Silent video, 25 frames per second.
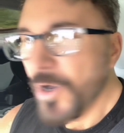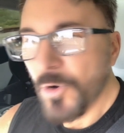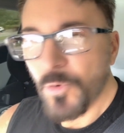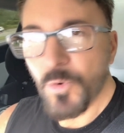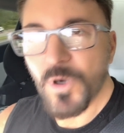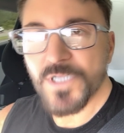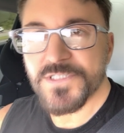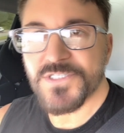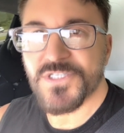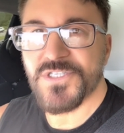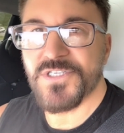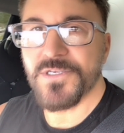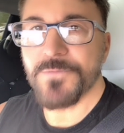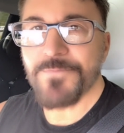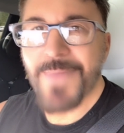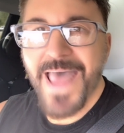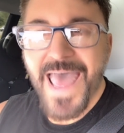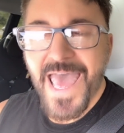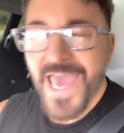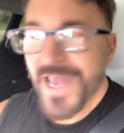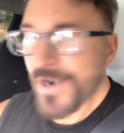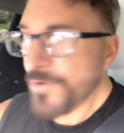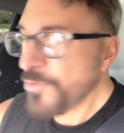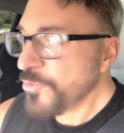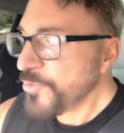What's the
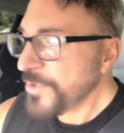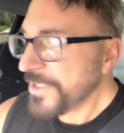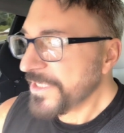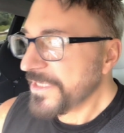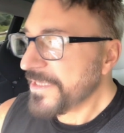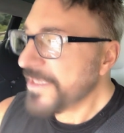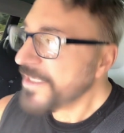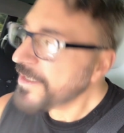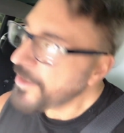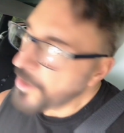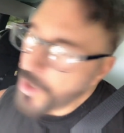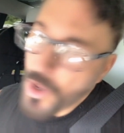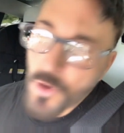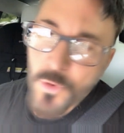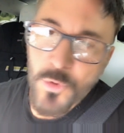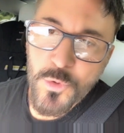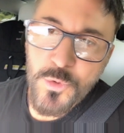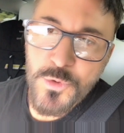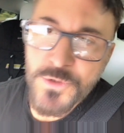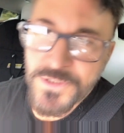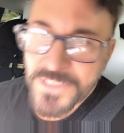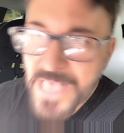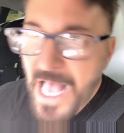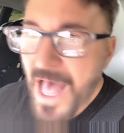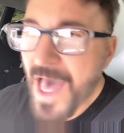matter with the
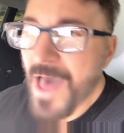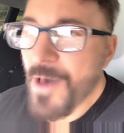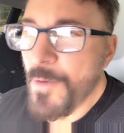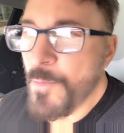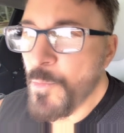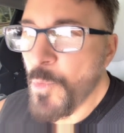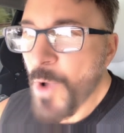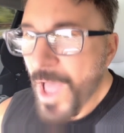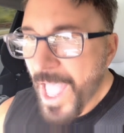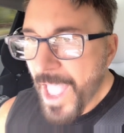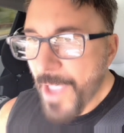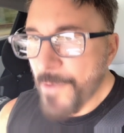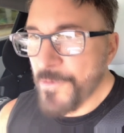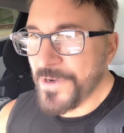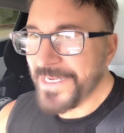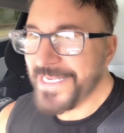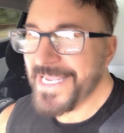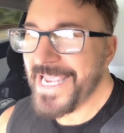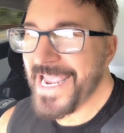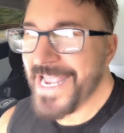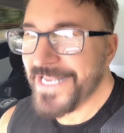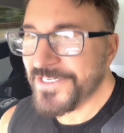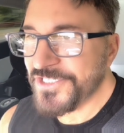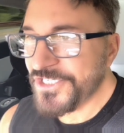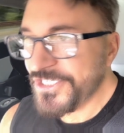clothes I'm wearing?
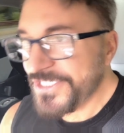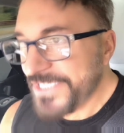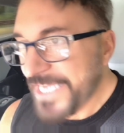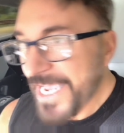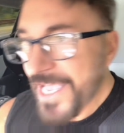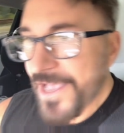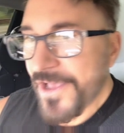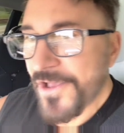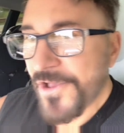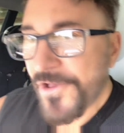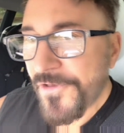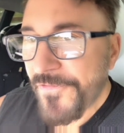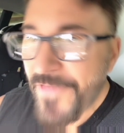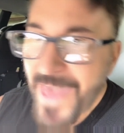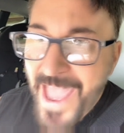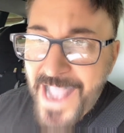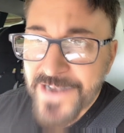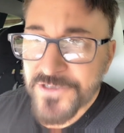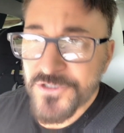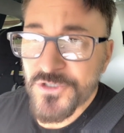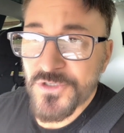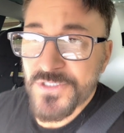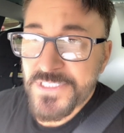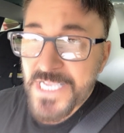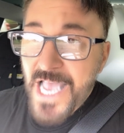Can't you tell that
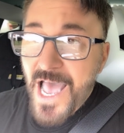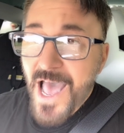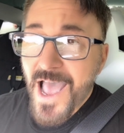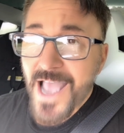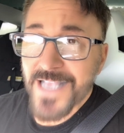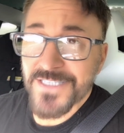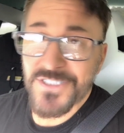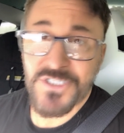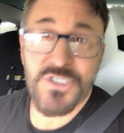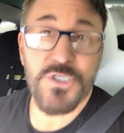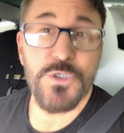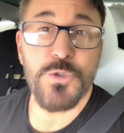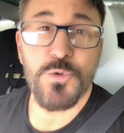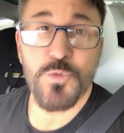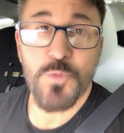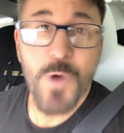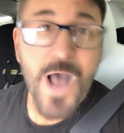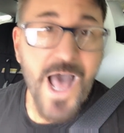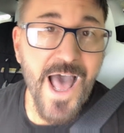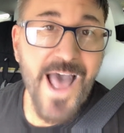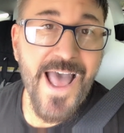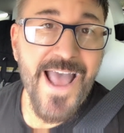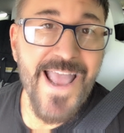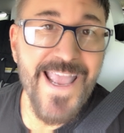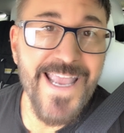your tie's too
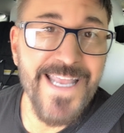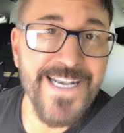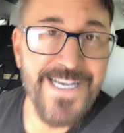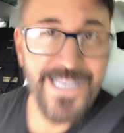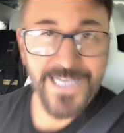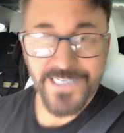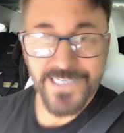wide?